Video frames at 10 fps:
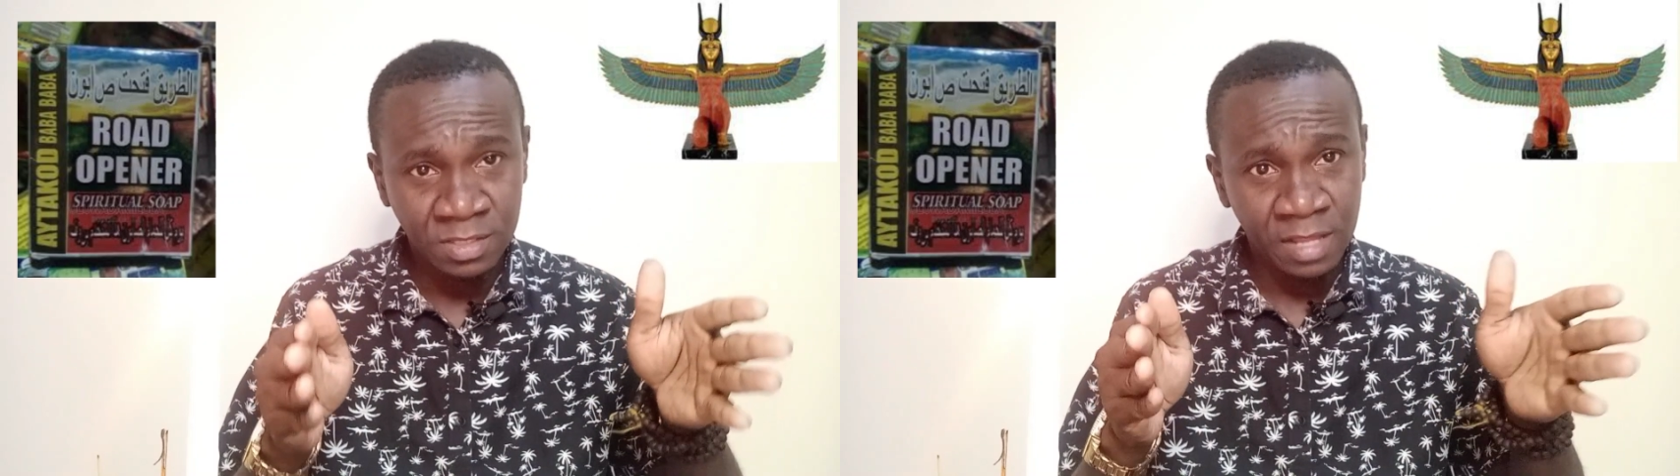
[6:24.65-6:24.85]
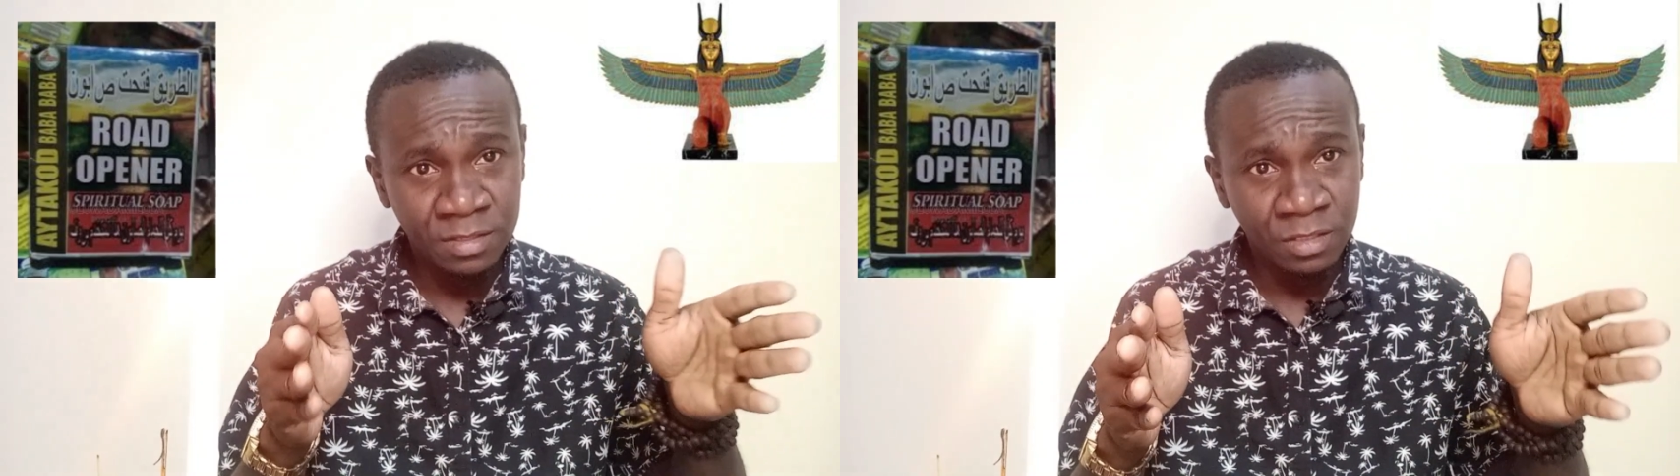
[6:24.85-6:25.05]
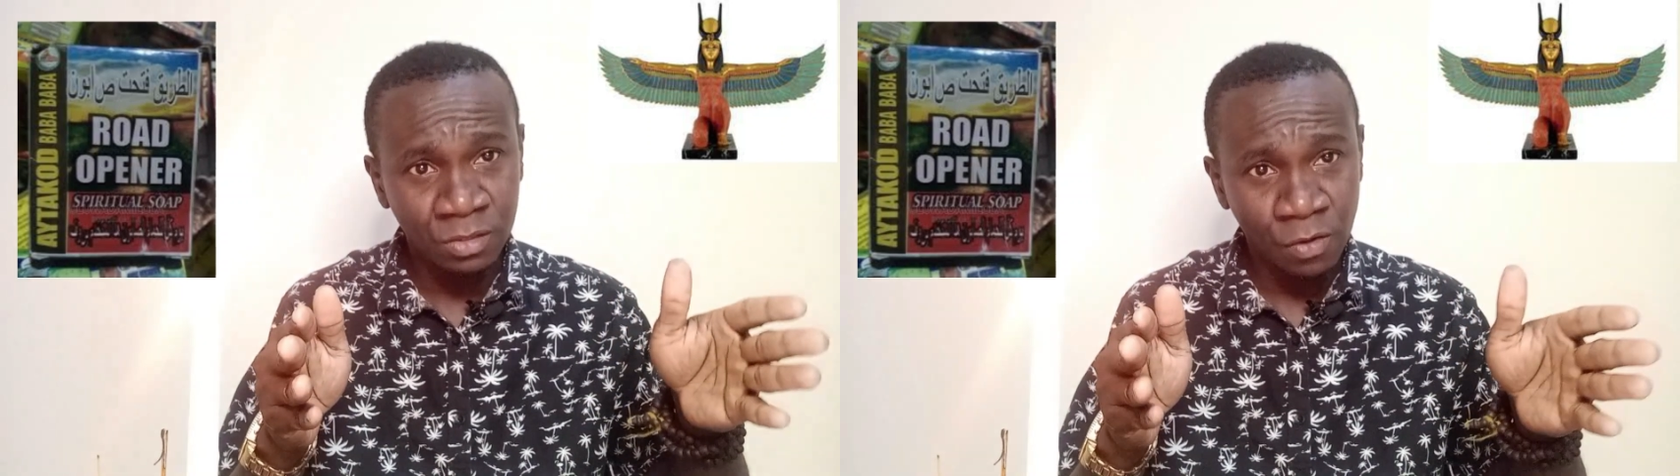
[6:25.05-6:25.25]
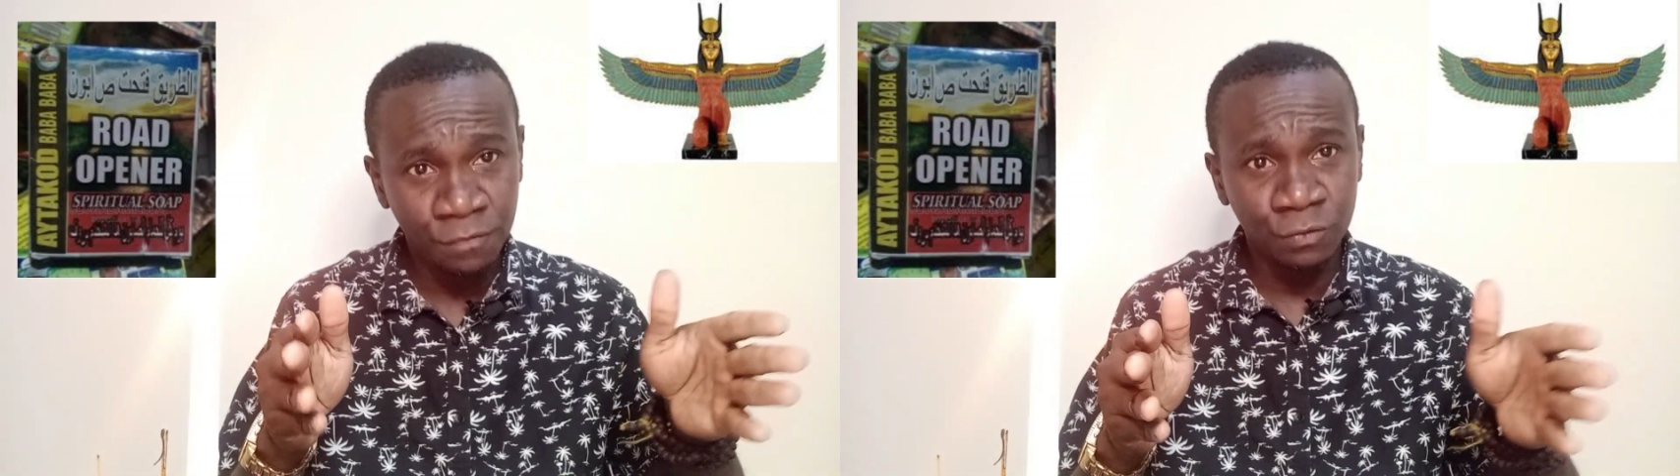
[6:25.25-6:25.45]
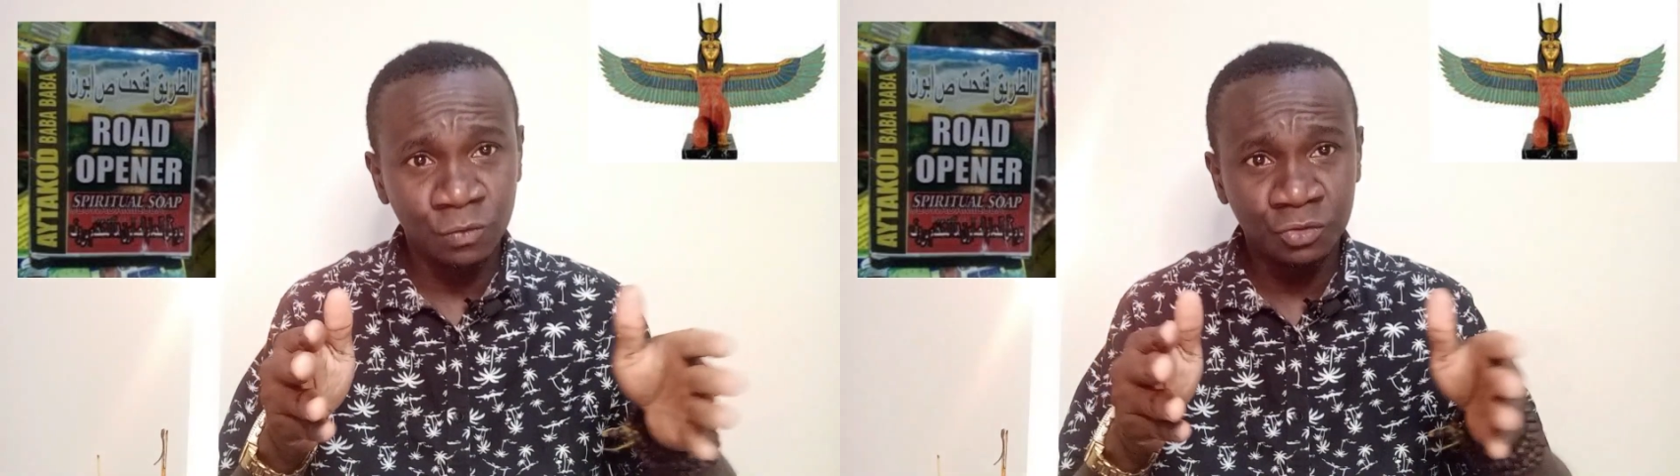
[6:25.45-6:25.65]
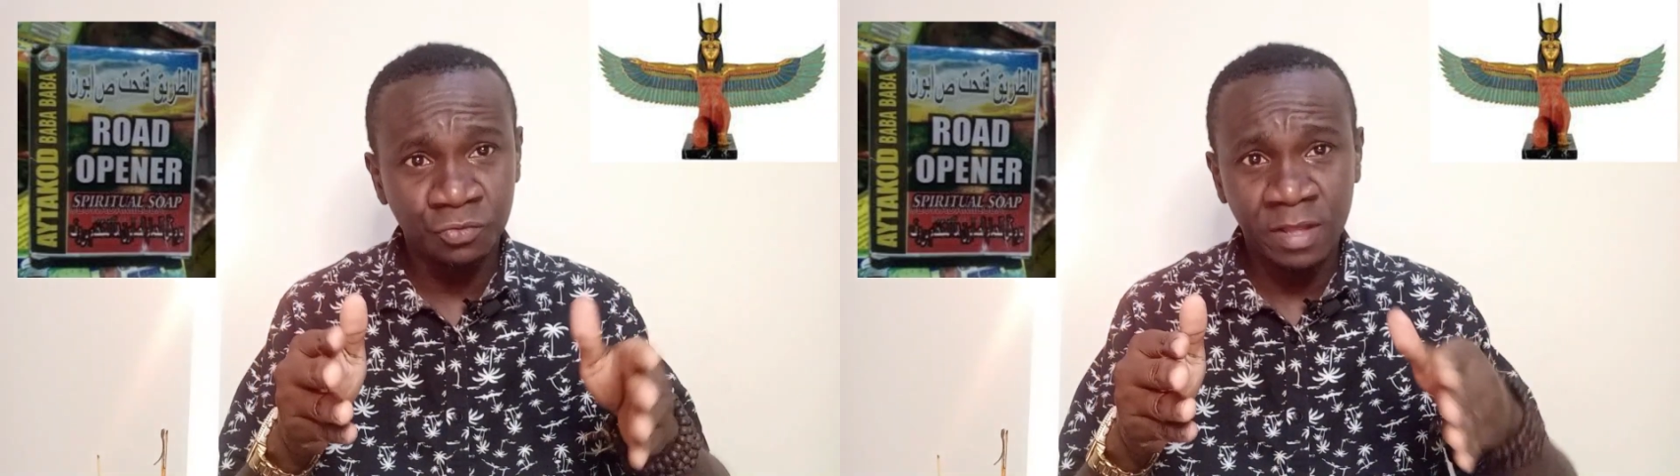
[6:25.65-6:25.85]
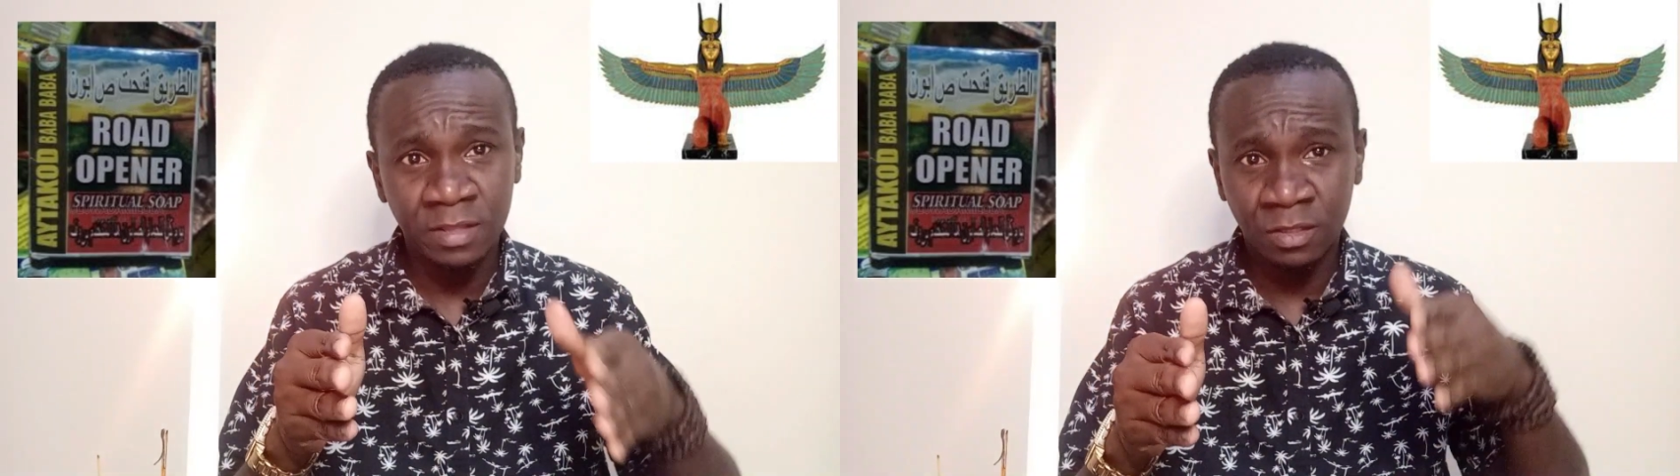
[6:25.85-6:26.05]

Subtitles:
getting enough nutrient,